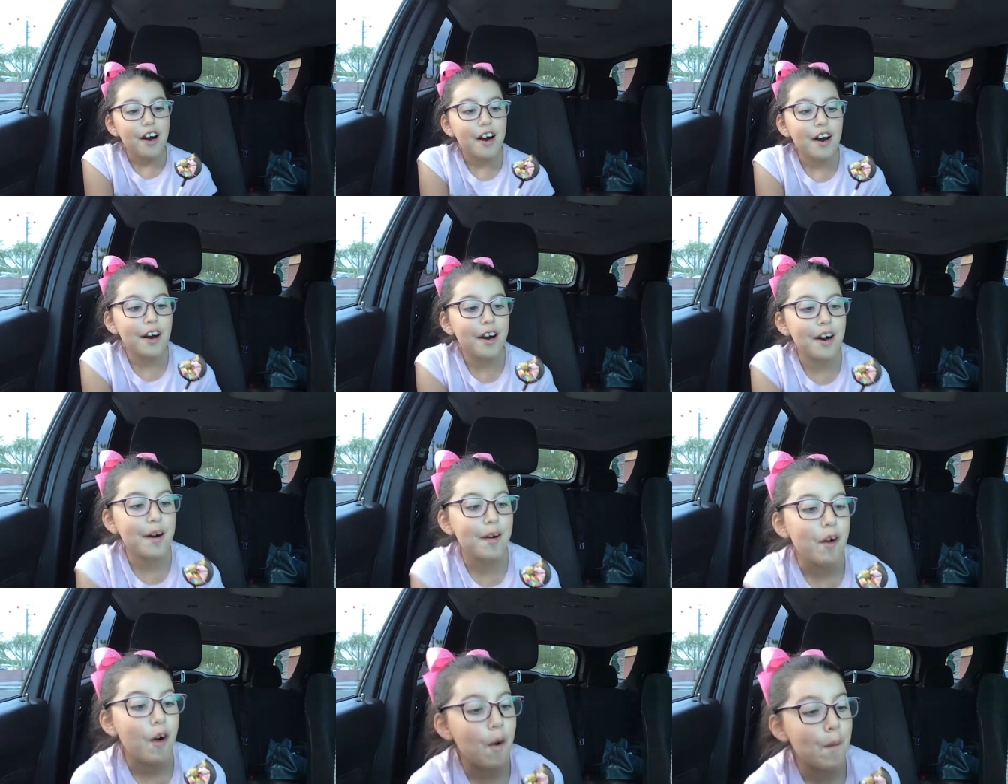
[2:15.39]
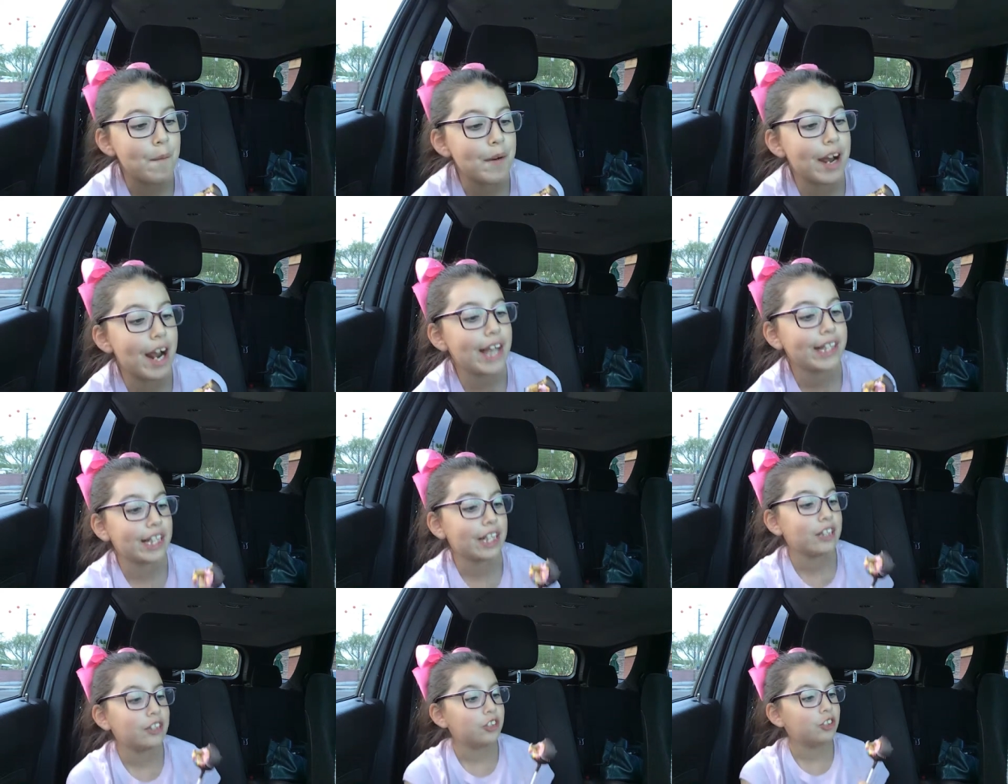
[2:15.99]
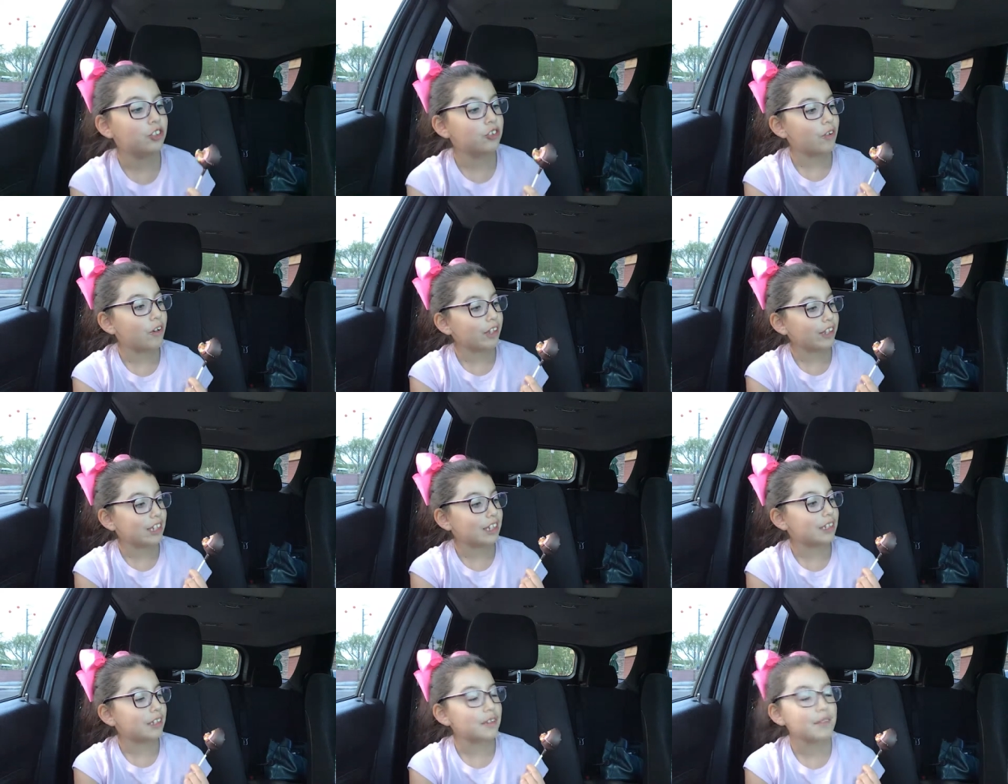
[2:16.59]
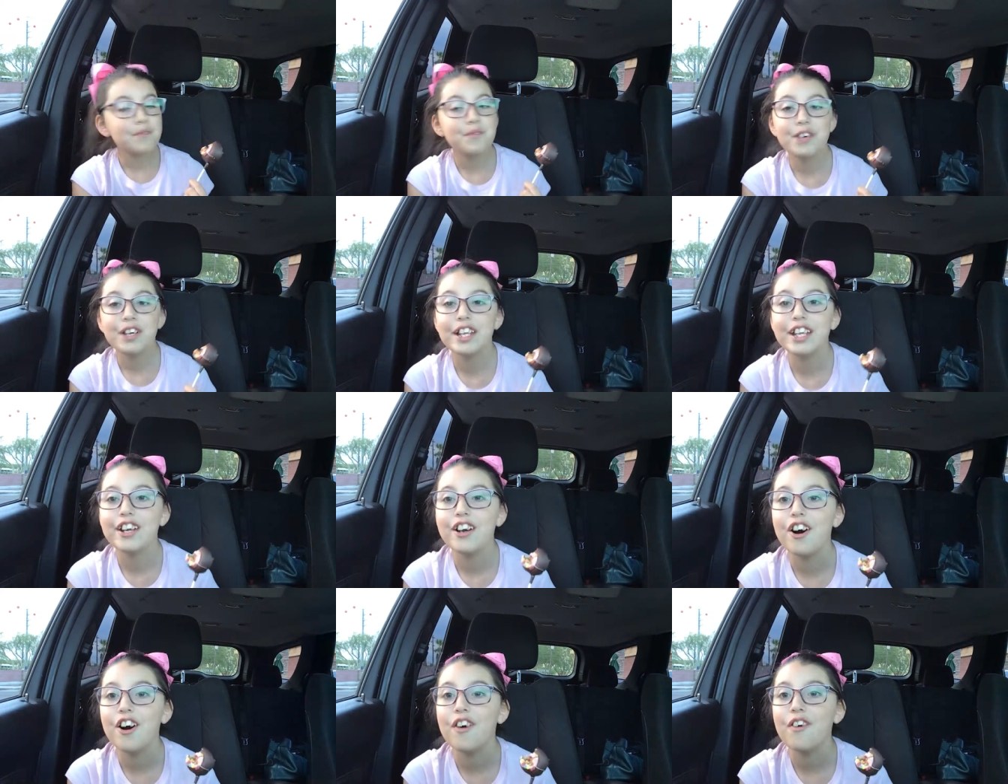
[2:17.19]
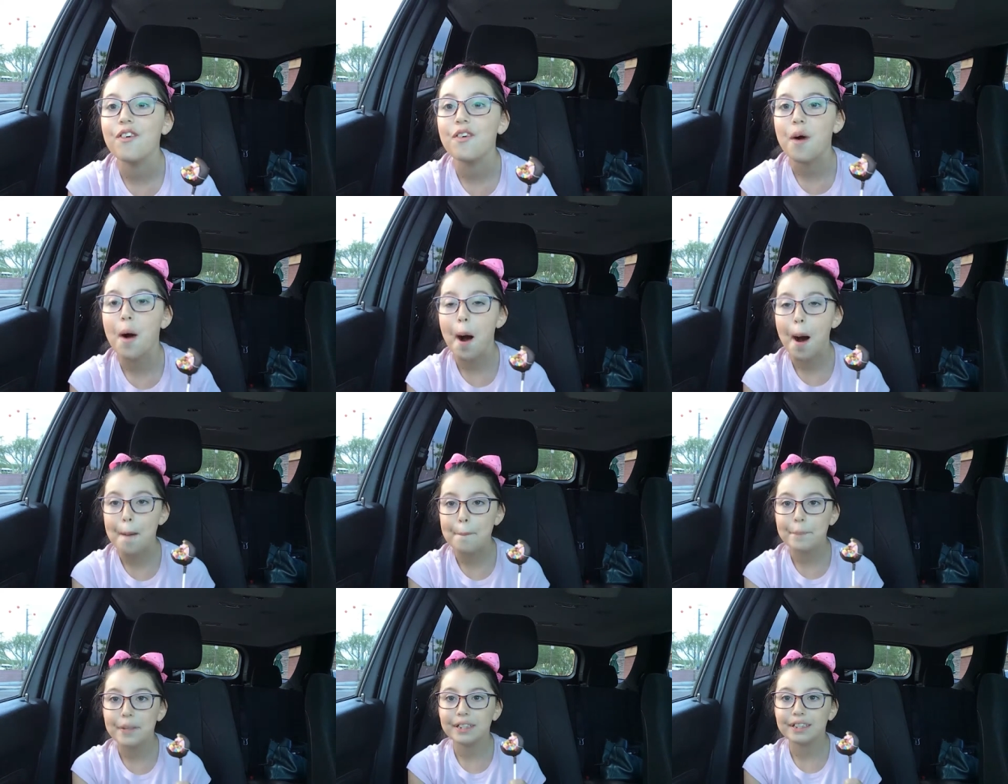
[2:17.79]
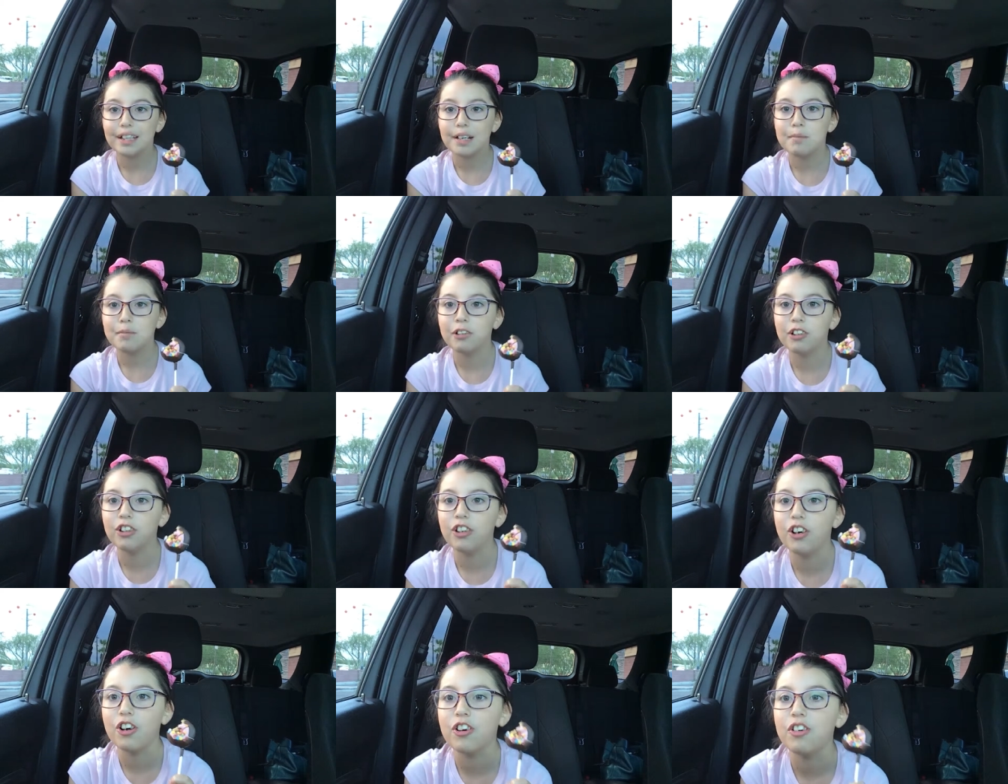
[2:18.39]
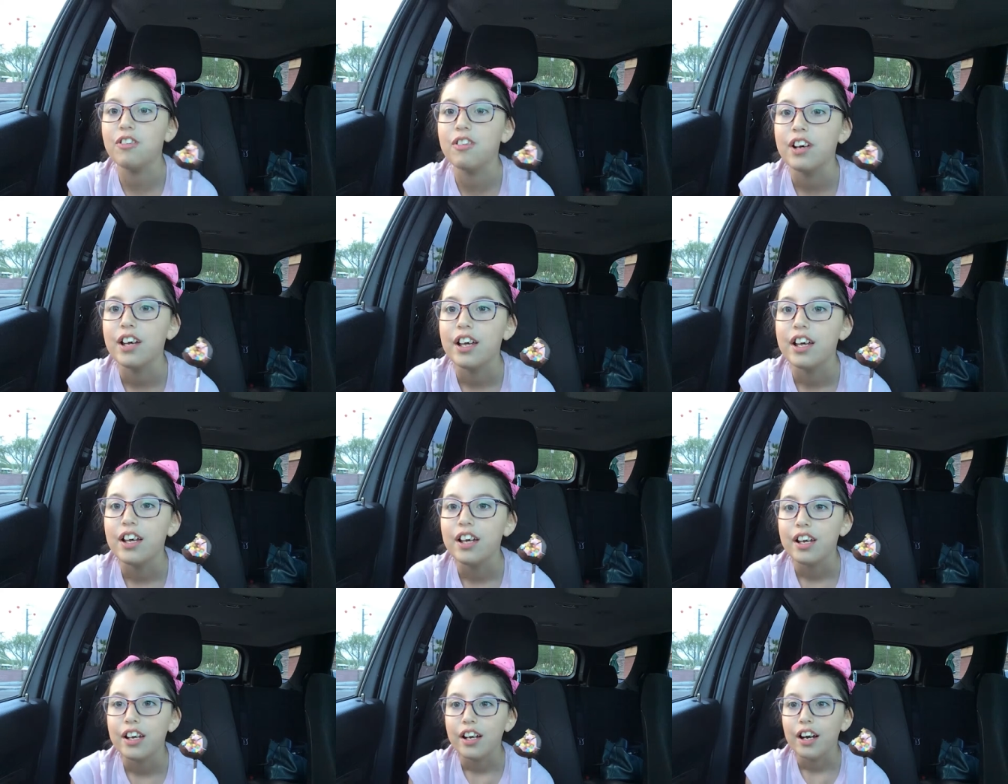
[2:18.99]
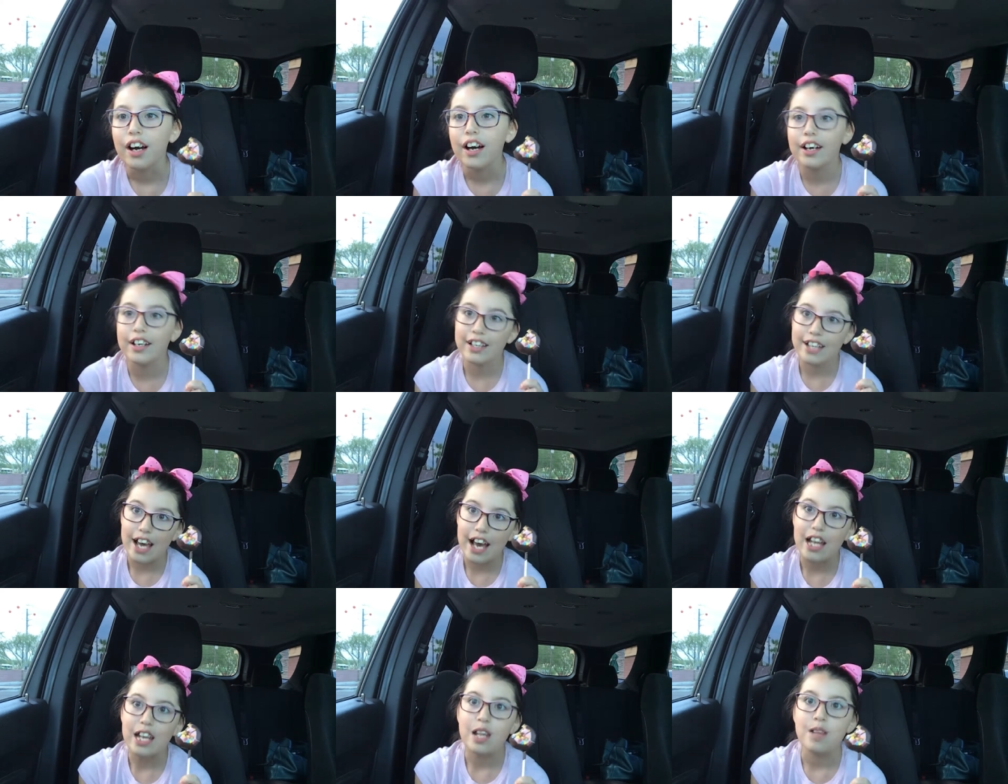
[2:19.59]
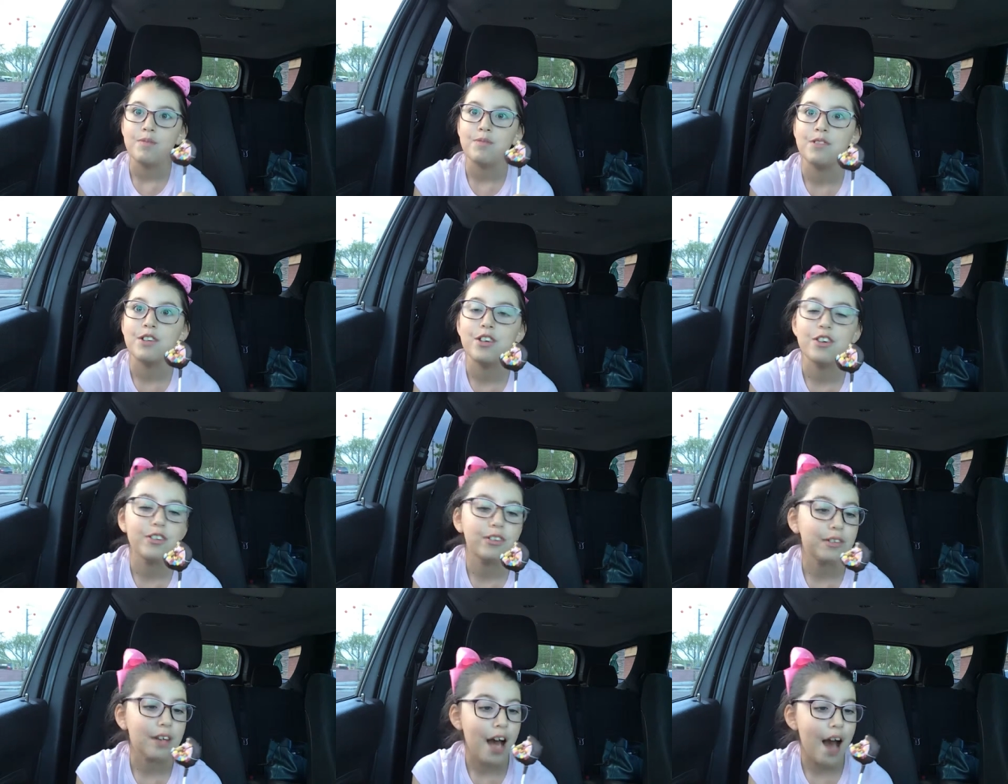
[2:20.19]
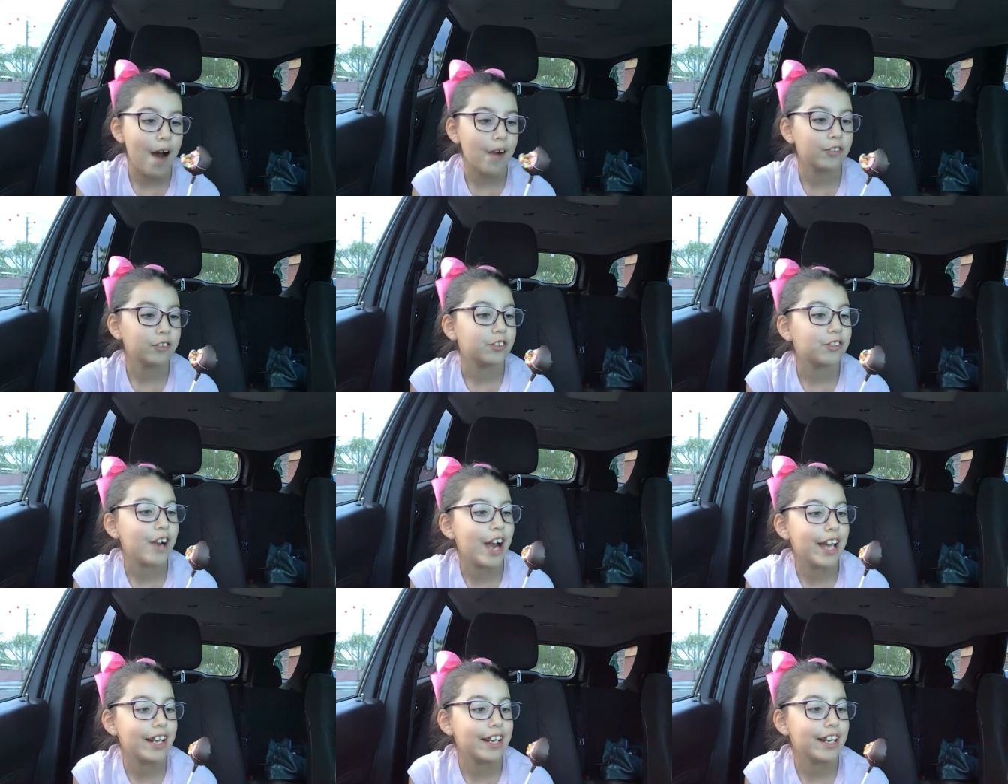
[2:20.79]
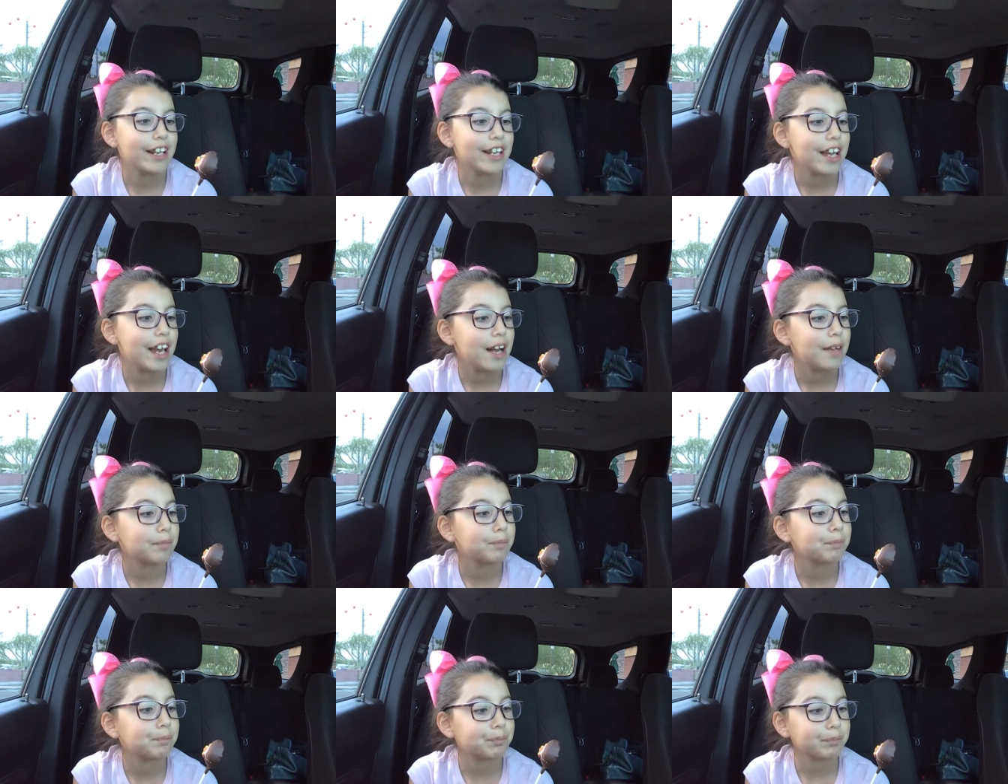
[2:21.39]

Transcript: Uh, hope you guys enjoyed this video. Comment down below again if you have tried it yet.